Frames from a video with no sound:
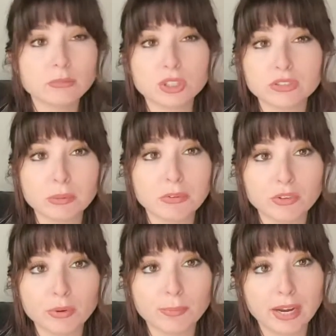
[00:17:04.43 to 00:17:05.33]
sure some of
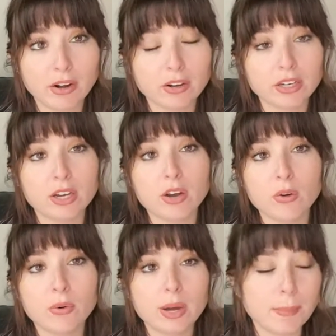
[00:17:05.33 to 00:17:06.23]
you might already
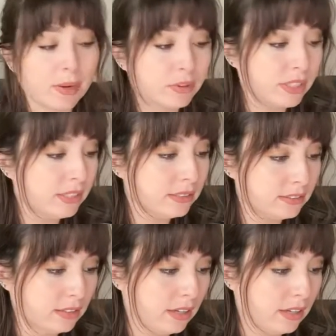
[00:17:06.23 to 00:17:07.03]
know about these.